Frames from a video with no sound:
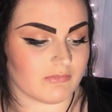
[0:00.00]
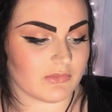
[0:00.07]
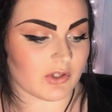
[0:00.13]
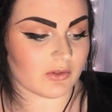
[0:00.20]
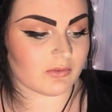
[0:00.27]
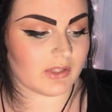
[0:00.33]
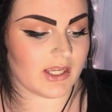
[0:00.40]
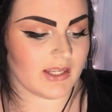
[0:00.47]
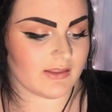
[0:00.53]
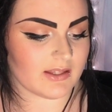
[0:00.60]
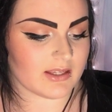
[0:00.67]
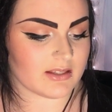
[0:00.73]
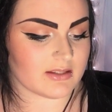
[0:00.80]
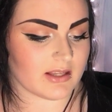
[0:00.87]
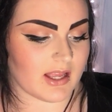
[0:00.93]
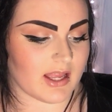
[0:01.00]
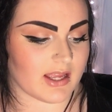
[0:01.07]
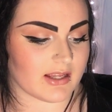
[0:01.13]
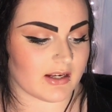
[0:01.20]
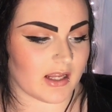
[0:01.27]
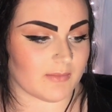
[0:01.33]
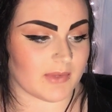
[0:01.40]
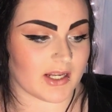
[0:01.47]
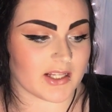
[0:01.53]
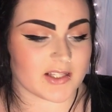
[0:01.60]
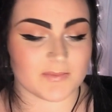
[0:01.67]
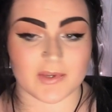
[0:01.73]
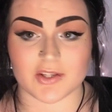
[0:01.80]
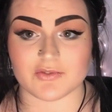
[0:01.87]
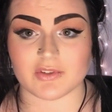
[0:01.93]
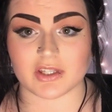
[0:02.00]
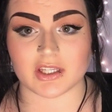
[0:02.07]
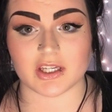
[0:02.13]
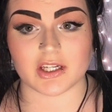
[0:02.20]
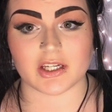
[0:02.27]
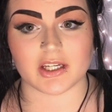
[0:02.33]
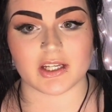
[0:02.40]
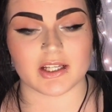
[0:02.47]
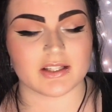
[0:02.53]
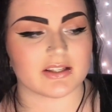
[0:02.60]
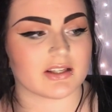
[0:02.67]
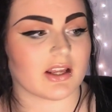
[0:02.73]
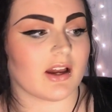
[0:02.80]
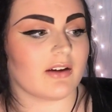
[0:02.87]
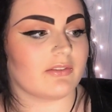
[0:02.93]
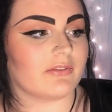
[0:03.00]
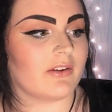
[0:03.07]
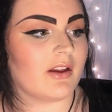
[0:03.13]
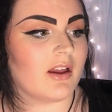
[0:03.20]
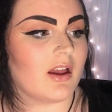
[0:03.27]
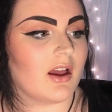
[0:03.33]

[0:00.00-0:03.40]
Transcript: don't like this and I mean it smells really good and stuff